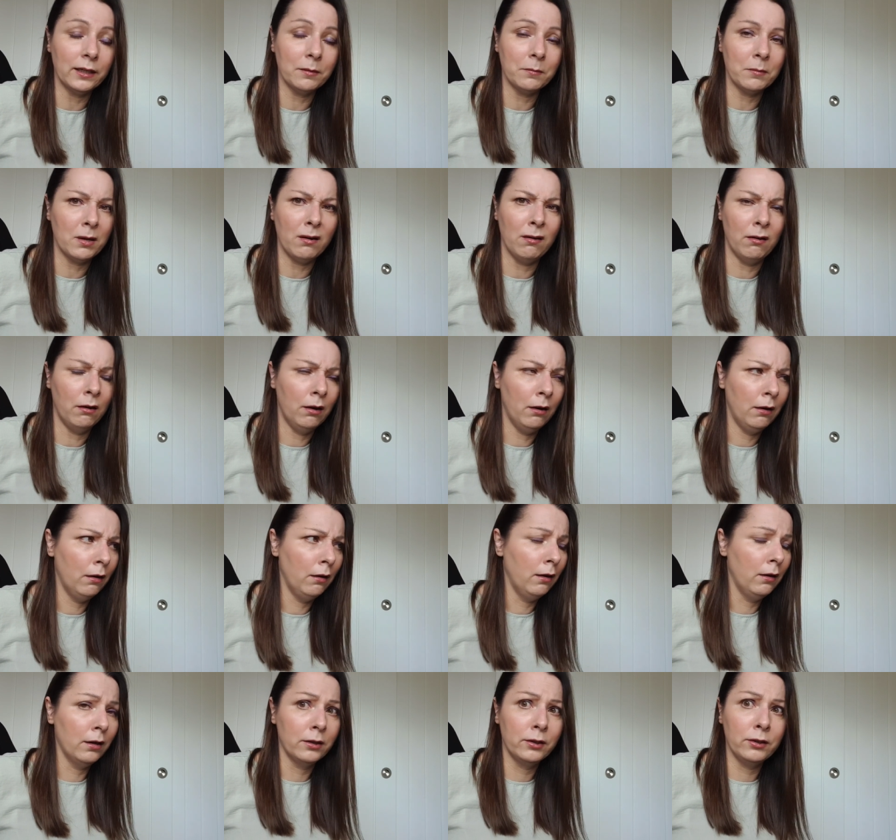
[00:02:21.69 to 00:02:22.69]
And I'm like,
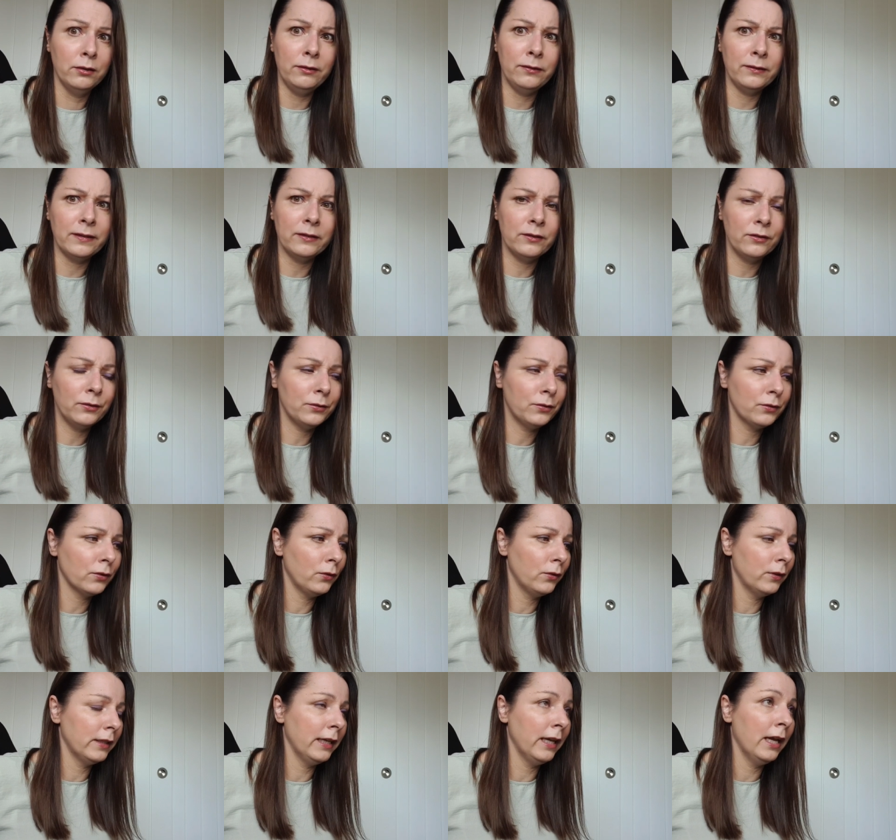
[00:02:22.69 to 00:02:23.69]
you said you were
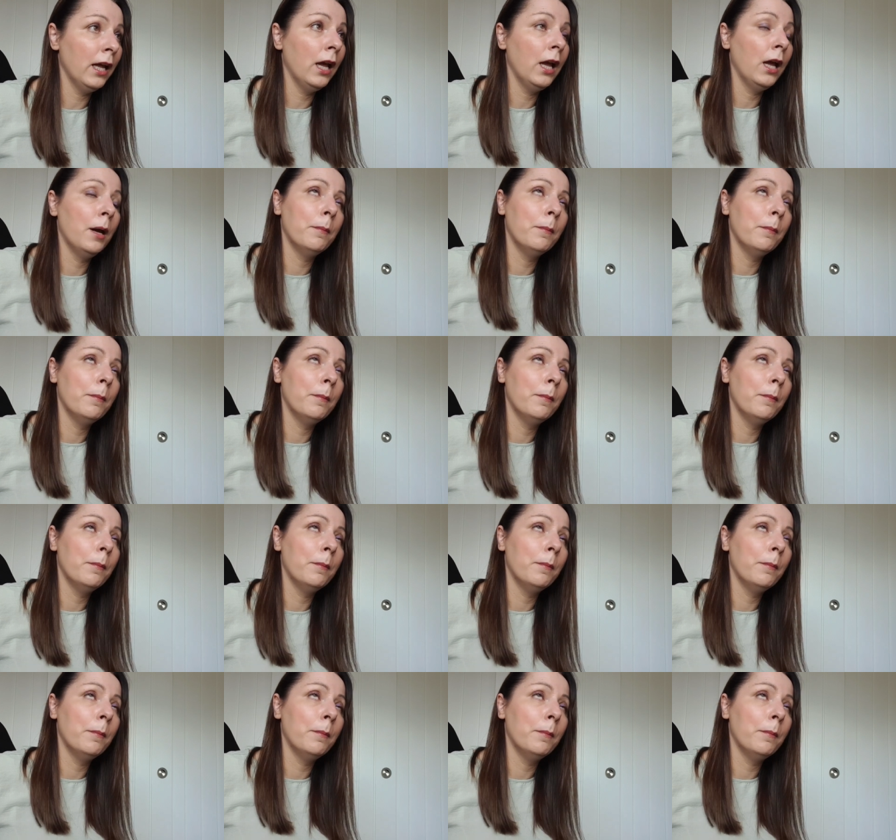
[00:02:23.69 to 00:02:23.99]
sorting it.